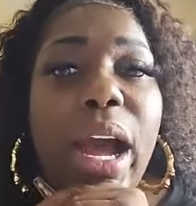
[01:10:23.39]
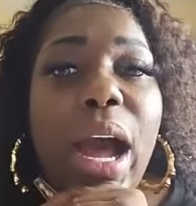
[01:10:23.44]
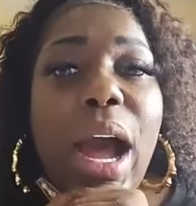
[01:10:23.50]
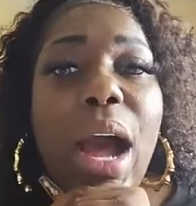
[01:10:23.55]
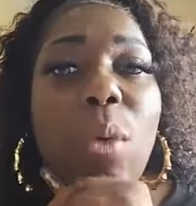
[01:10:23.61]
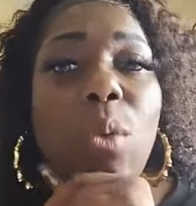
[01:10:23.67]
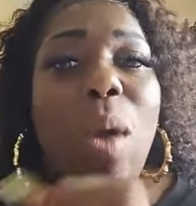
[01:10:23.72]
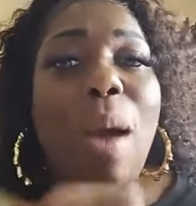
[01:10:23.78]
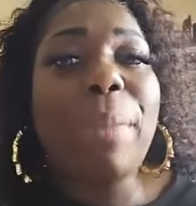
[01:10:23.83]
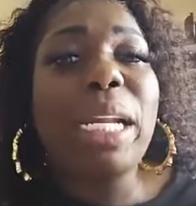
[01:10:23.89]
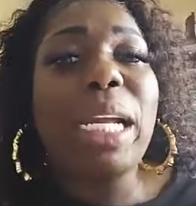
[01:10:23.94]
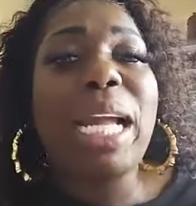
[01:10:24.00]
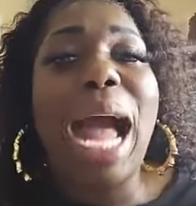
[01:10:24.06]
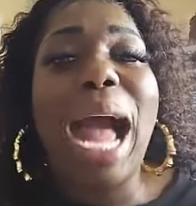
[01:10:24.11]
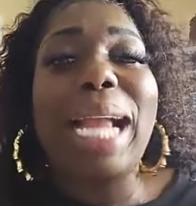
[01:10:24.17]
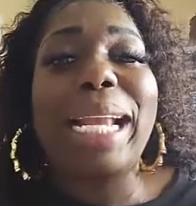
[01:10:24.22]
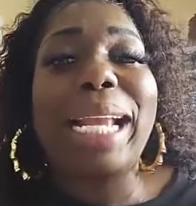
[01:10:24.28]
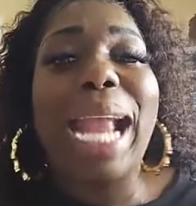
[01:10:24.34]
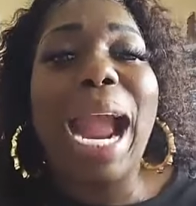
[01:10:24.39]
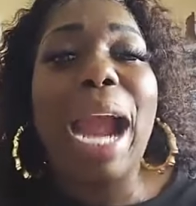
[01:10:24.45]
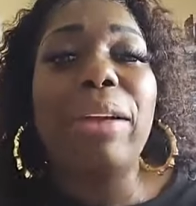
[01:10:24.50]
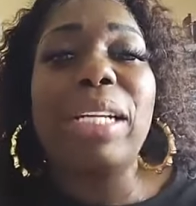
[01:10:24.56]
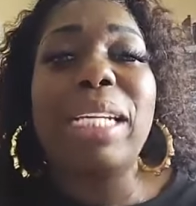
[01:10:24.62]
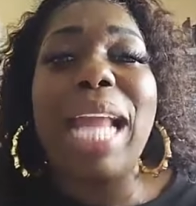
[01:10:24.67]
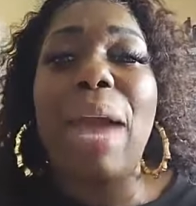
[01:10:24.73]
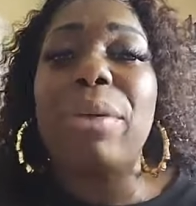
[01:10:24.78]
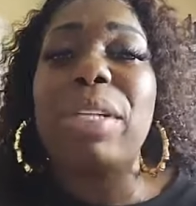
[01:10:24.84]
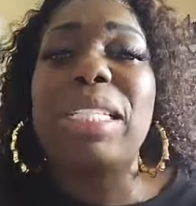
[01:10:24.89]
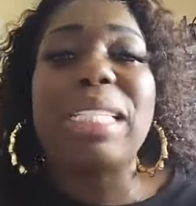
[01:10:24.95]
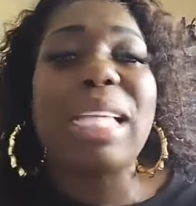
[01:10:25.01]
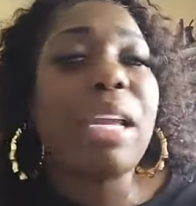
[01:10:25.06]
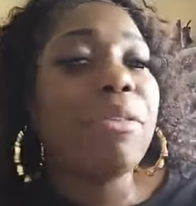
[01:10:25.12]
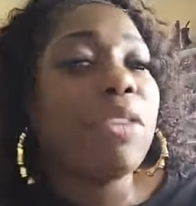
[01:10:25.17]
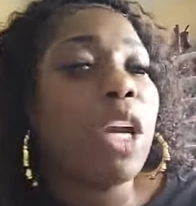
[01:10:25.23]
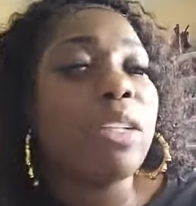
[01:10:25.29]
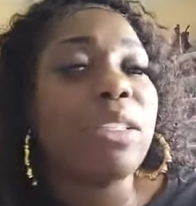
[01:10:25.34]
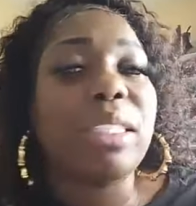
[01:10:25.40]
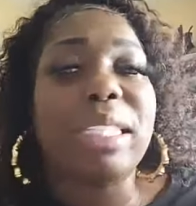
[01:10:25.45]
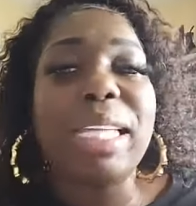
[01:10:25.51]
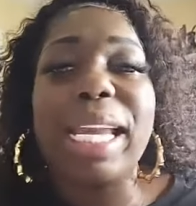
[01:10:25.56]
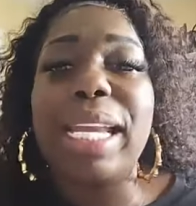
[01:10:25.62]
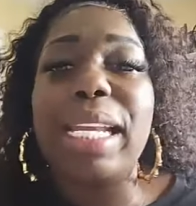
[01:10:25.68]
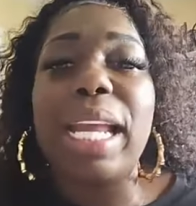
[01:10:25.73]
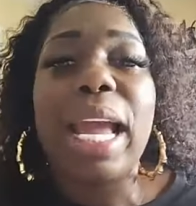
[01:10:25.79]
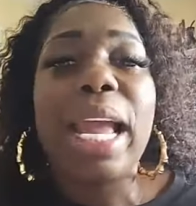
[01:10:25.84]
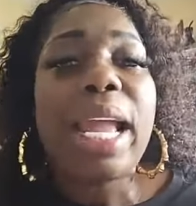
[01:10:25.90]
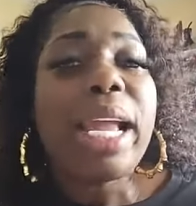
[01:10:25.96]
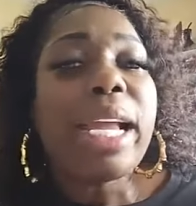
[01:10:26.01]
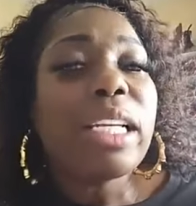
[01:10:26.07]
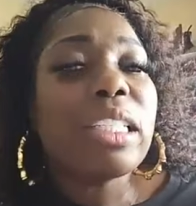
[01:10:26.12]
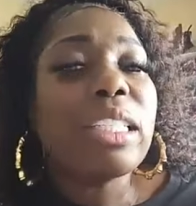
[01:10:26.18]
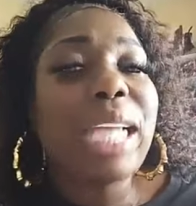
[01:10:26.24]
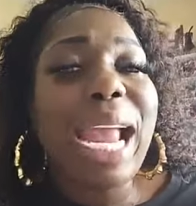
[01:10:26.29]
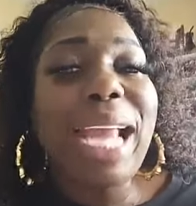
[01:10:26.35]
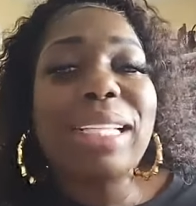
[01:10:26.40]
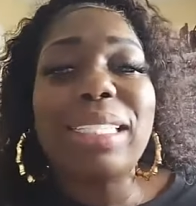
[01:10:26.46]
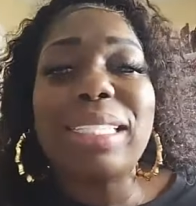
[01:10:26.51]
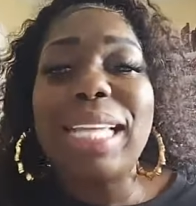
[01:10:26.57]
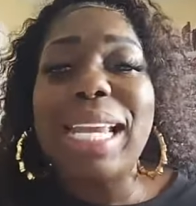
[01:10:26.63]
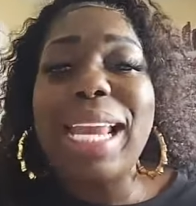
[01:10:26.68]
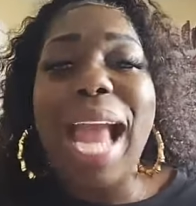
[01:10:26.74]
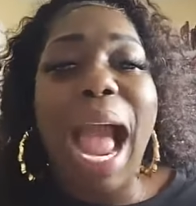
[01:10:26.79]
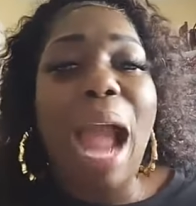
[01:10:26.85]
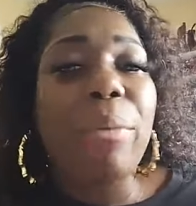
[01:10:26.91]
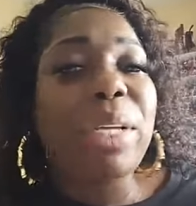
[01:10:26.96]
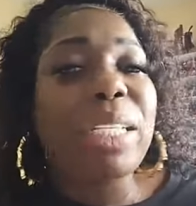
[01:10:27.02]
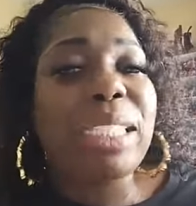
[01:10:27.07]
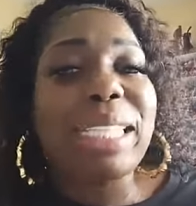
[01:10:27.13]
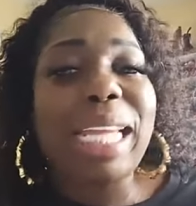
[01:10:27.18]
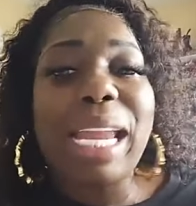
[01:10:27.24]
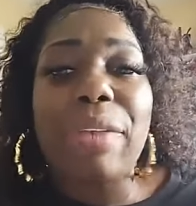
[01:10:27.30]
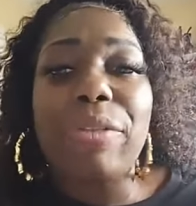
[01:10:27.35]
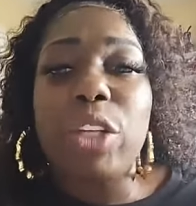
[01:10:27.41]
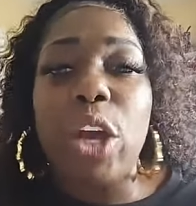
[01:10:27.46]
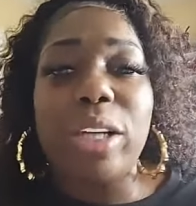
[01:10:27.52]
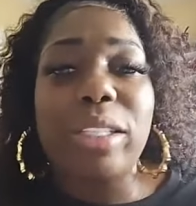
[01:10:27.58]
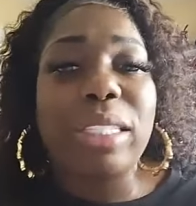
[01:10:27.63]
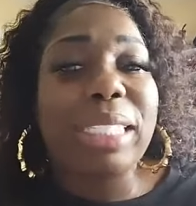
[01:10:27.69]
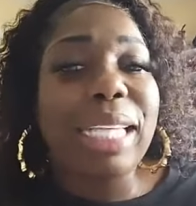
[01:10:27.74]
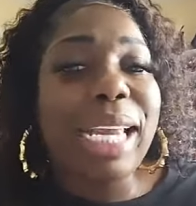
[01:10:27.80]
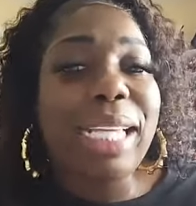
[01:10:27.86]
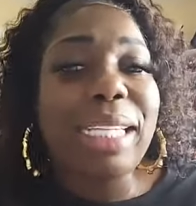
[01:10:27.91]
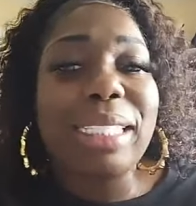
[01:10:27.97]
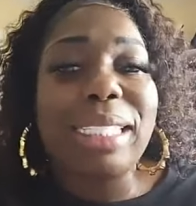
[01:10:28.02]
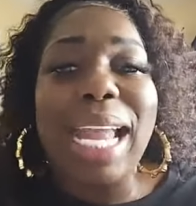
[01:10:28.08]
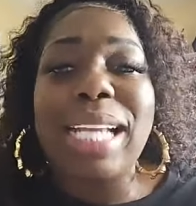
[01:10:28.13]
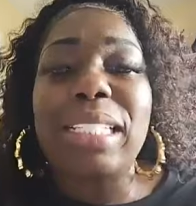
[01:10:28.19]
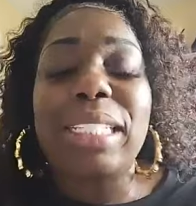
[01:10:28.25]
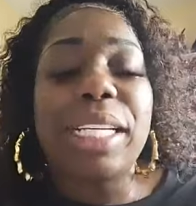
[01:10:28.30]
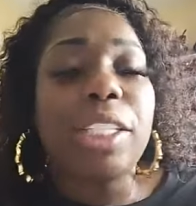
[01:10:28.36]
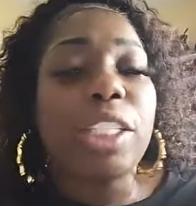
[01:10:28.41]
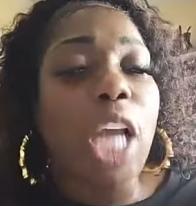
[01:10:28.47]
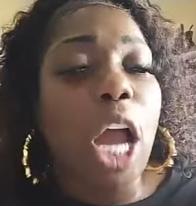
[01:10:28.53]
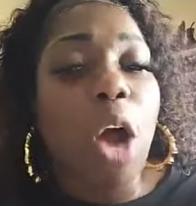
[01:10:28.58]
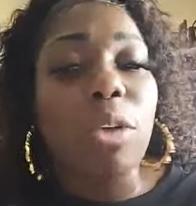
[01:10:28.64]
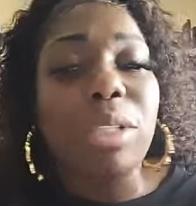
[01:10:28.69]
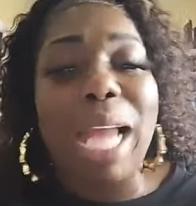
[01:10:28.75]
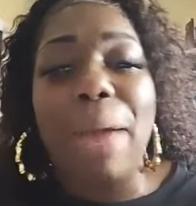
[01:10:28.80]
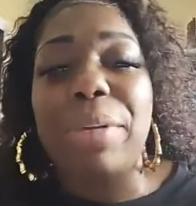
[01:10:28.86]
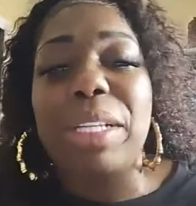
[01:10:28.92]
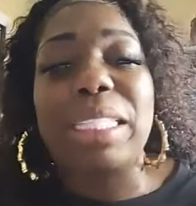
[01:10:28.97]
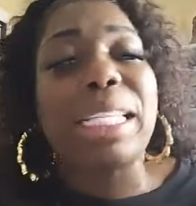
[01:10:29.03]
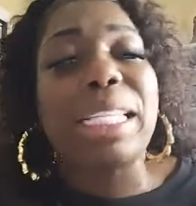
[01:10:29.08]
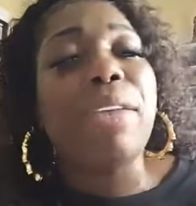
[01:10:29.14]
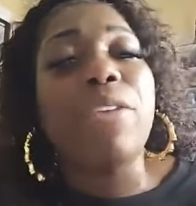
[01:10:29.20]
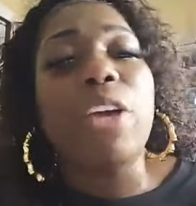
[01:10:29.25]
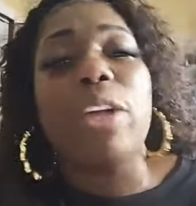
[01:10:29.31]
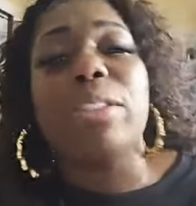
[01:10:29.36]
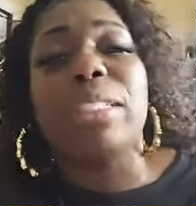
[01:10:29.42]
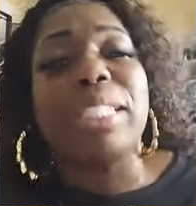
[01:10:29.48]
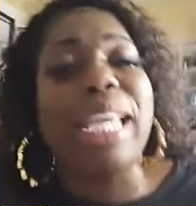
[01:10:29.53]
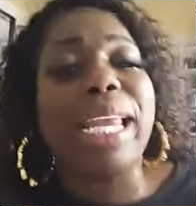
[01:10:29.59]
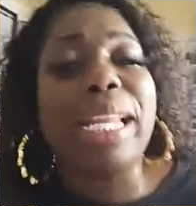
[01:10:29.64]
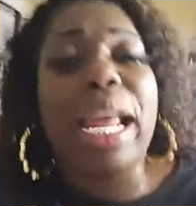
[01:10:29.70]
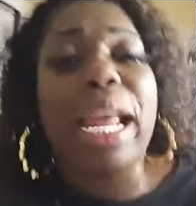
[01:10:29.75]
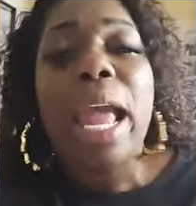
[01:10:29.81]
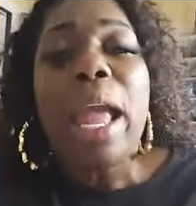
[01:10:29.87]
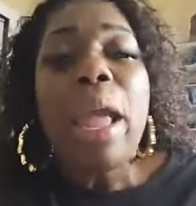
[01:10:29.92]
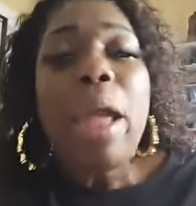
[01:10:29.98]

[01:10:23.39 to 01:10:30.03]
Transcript: A woman of God, Carolyn, I received your seed. Shay C, I received your seed. Stacy Jones, I received your seed.